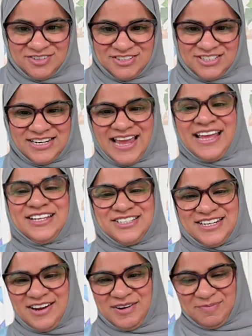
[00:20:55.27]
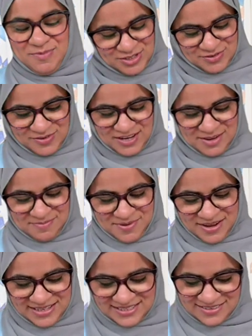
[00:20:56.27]
Ancient art, modern
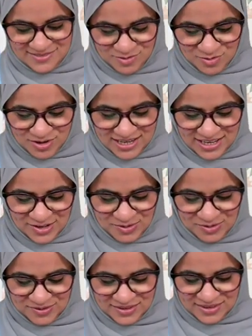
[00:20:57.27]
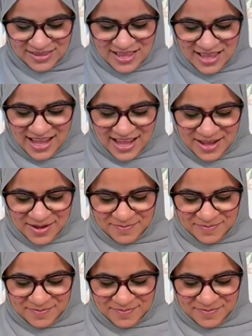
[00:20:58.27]
engineering, beautifully combined.